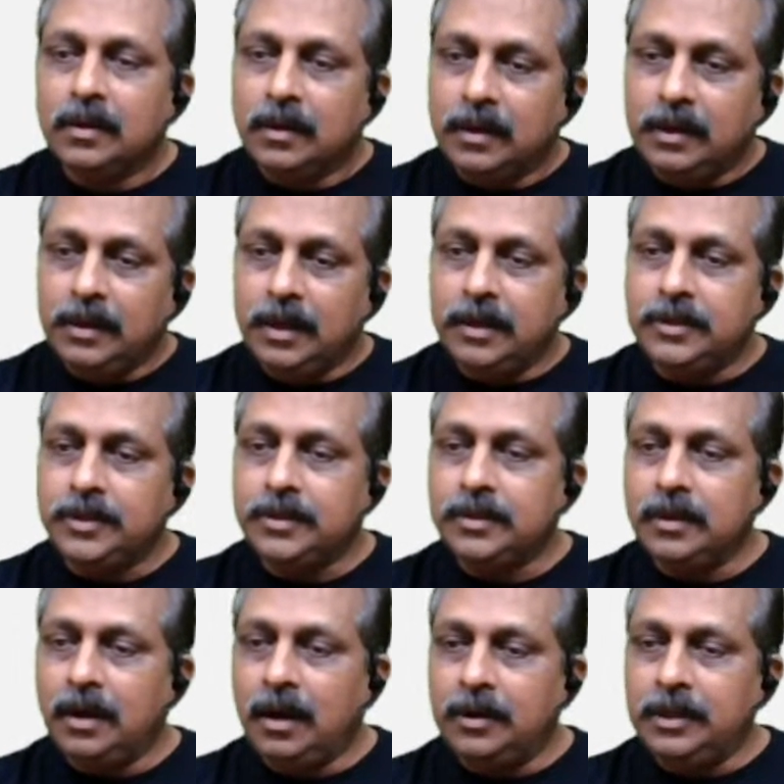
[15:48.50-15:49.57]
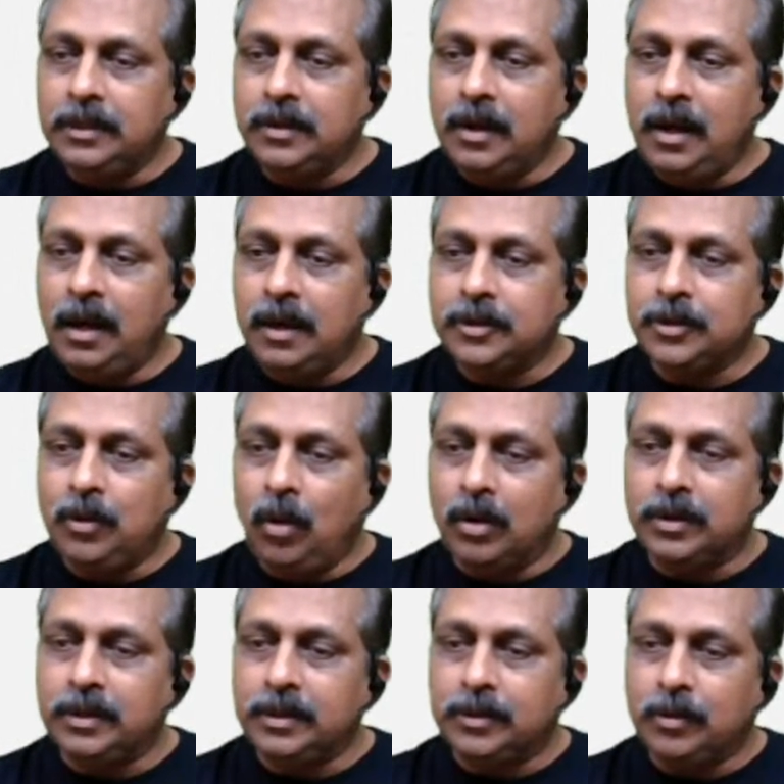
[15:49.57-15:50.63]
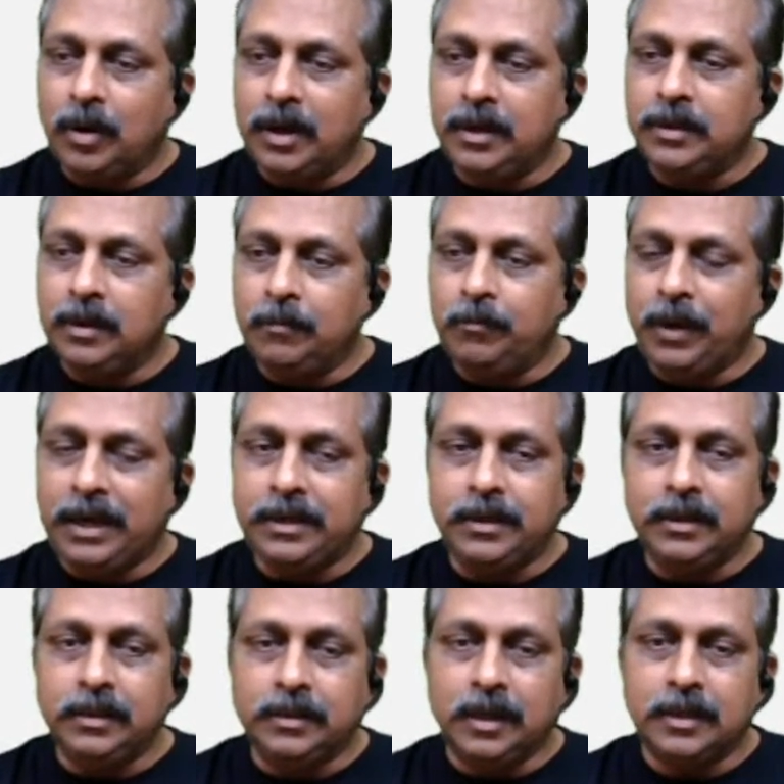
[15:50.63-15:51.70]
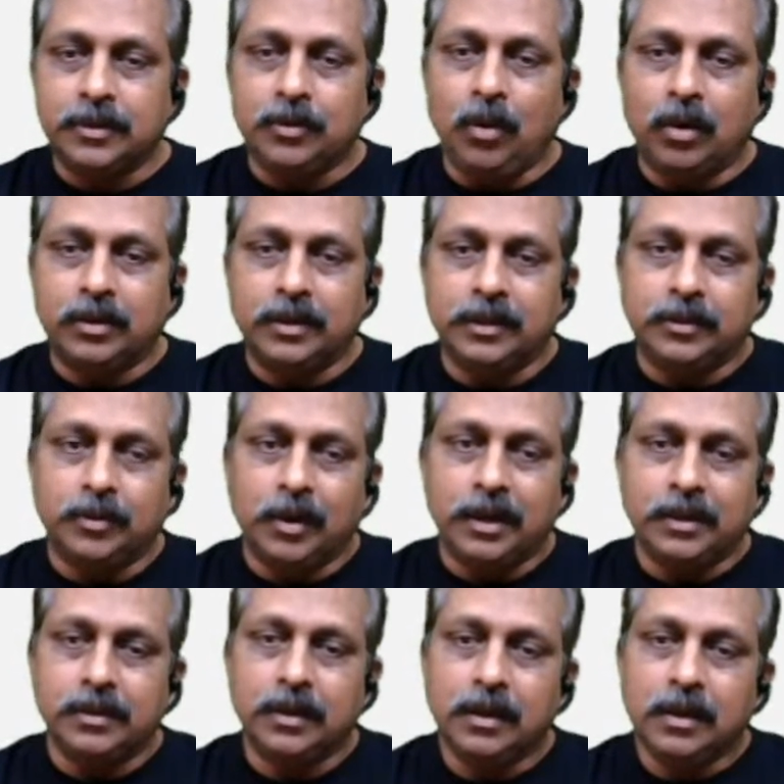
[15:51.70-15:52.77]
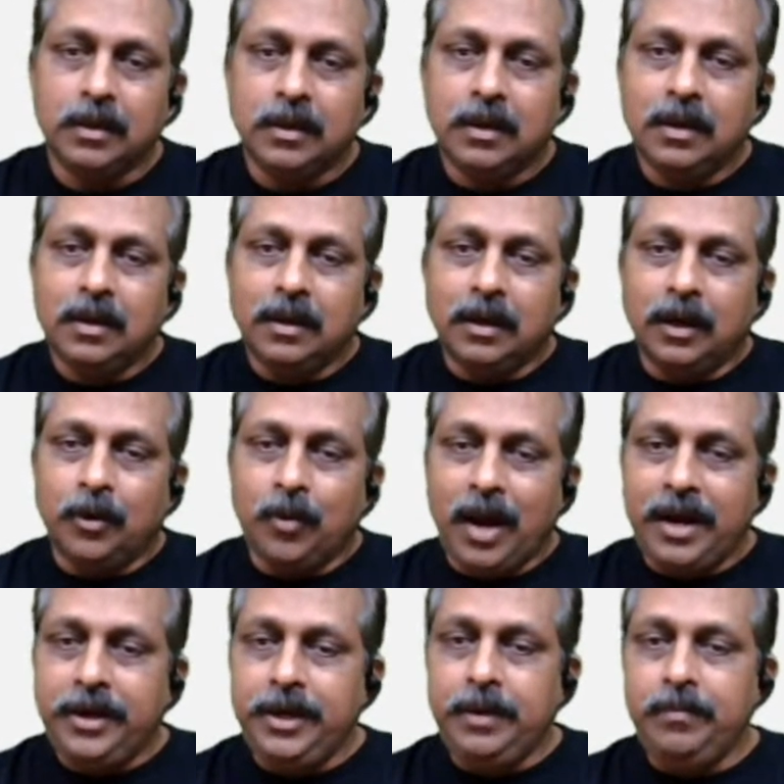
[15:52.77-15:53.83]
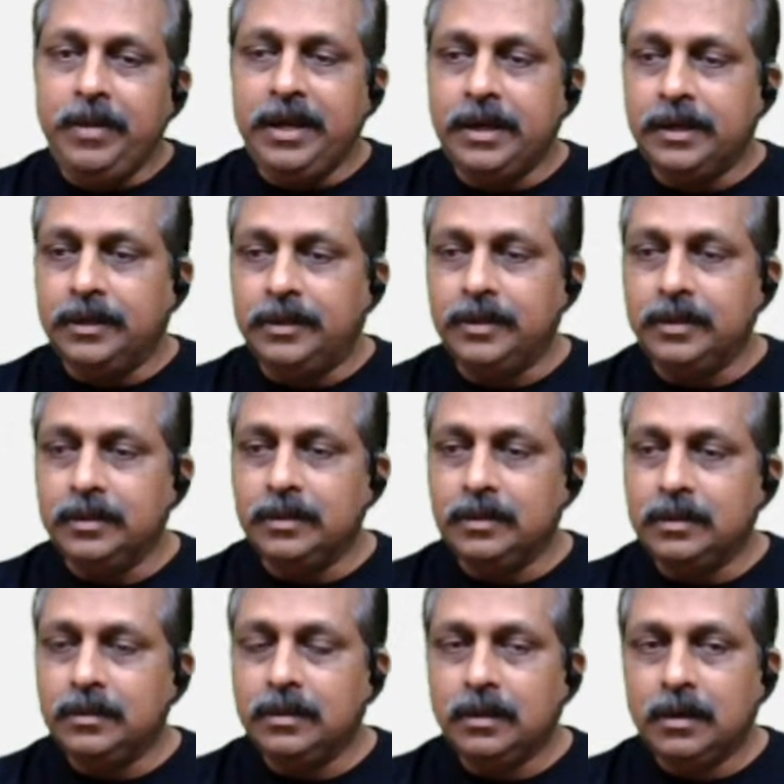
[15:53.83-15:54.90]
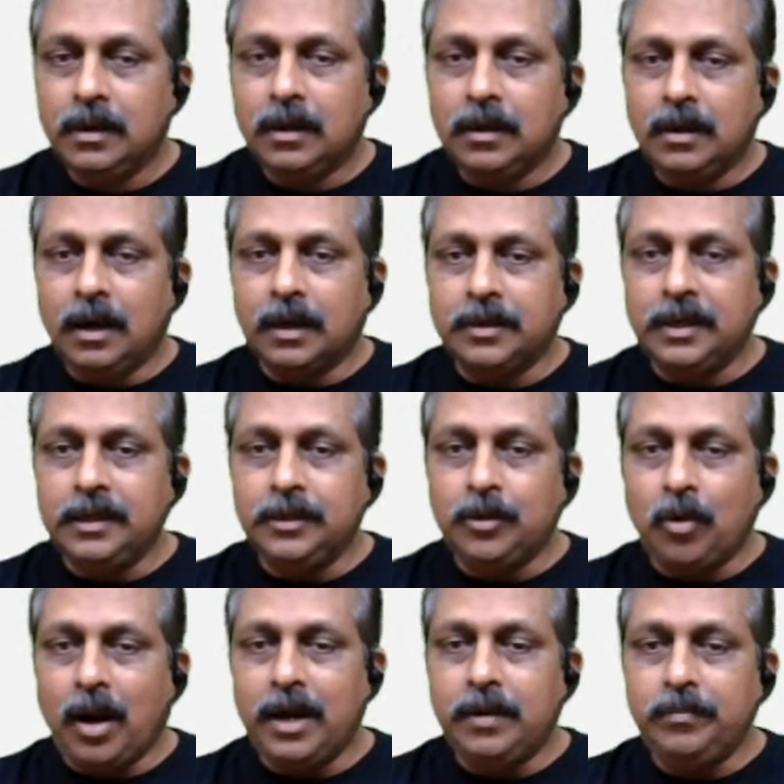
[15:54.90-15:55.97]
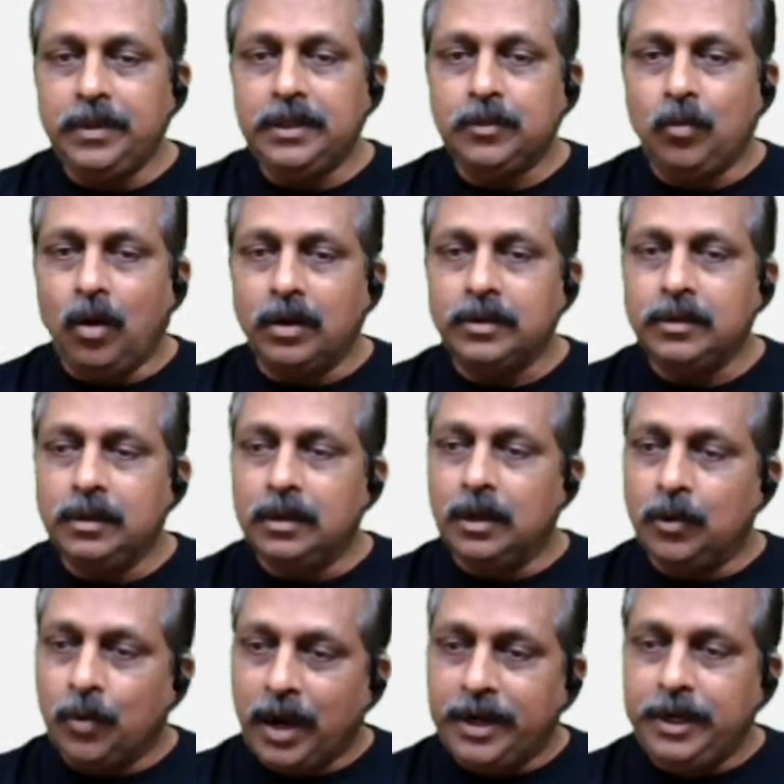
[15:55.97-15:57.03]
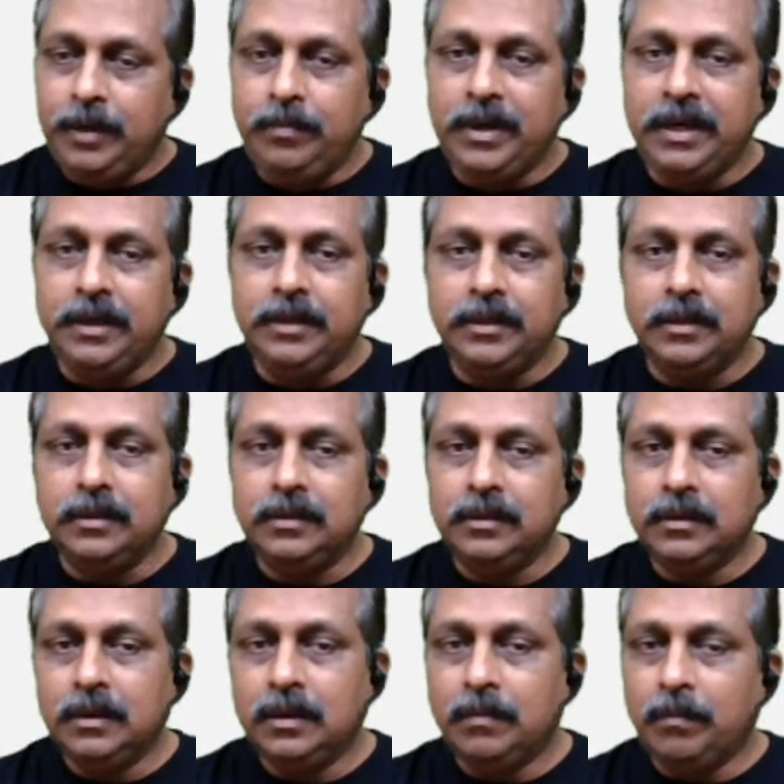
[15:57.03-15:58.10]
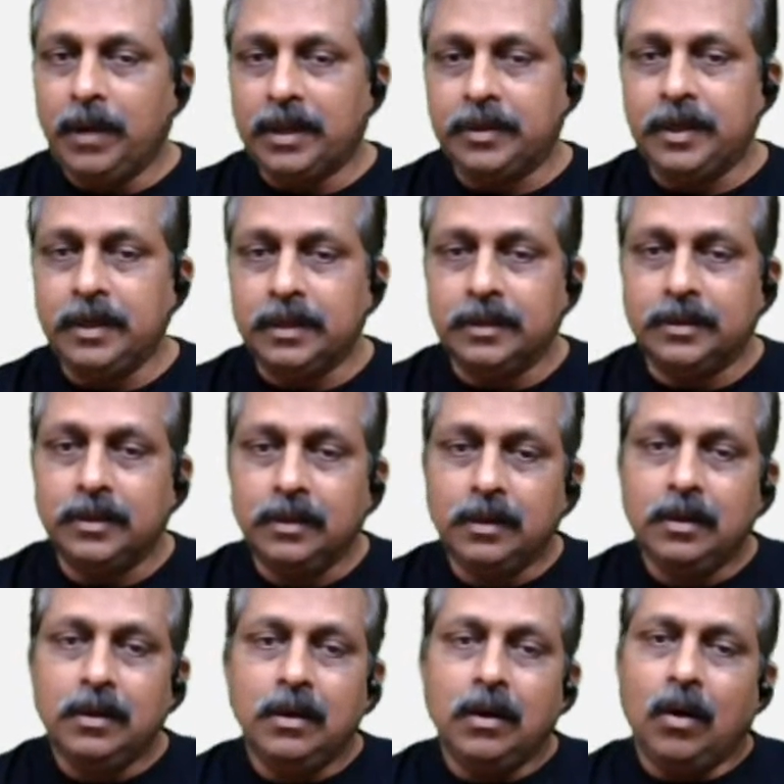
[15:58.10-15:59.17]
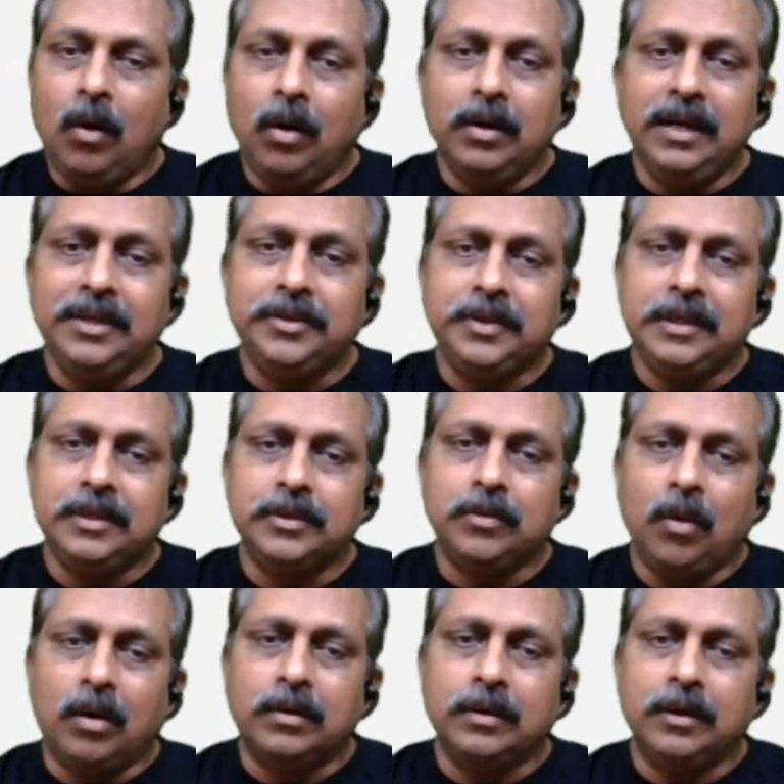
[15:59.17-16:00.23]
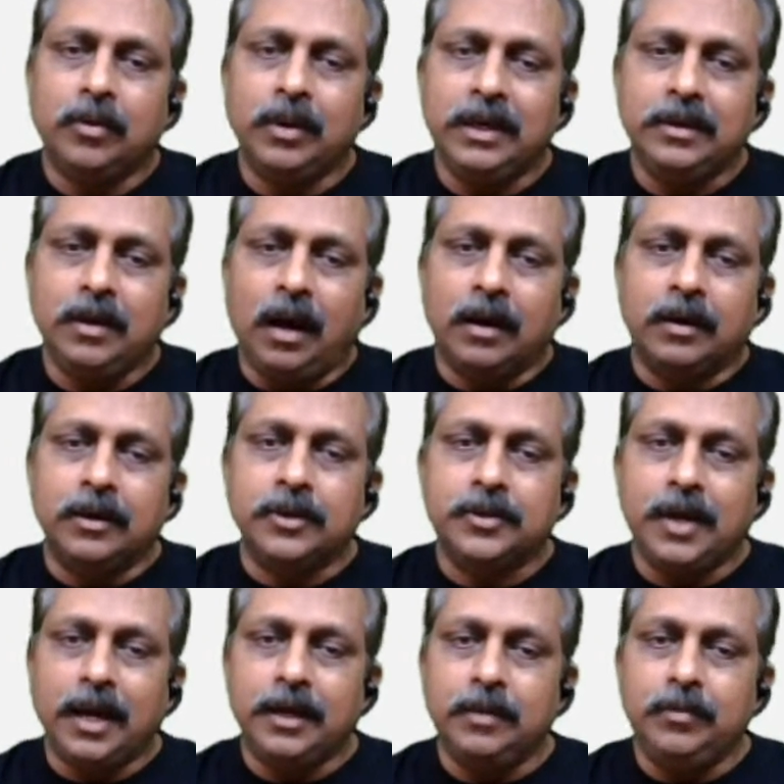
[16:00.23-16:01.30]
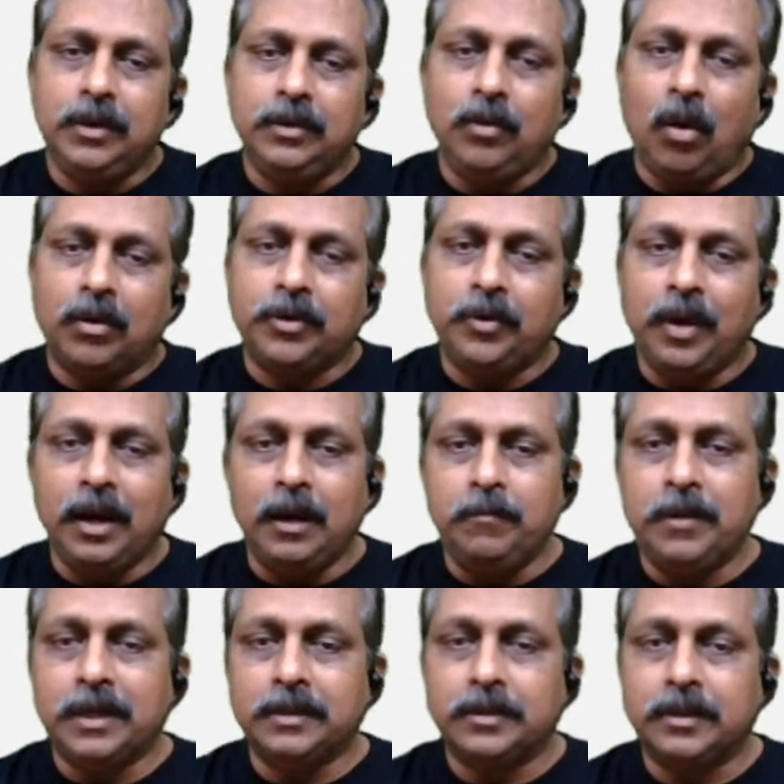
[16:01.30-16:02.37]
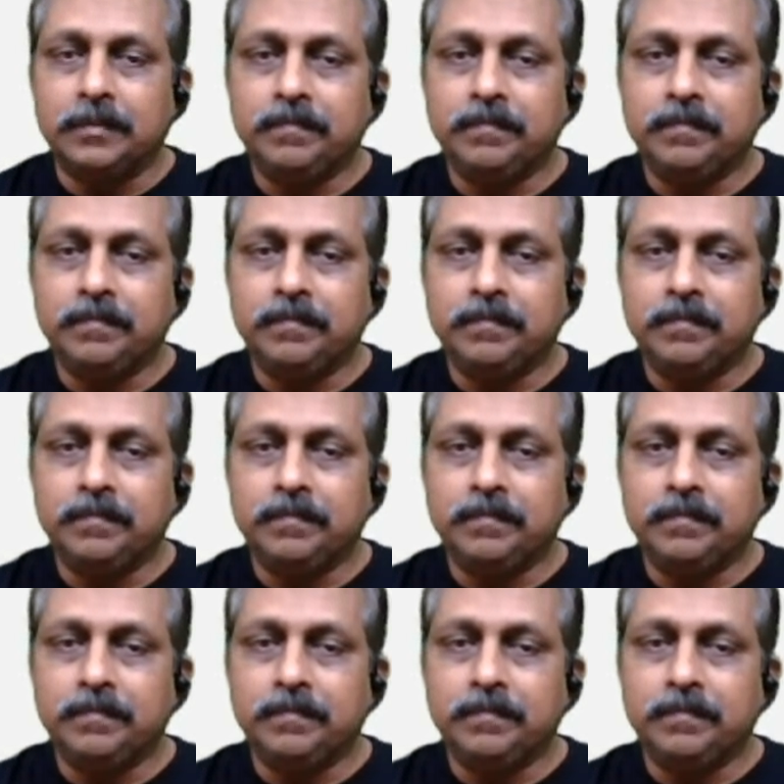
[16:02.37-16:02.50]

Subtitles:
Yes, Harita has got it right. Venkat has got it right. Ready made. Cut and dried means what? Ready made method. Honesty is not correct, understandable, not relevant.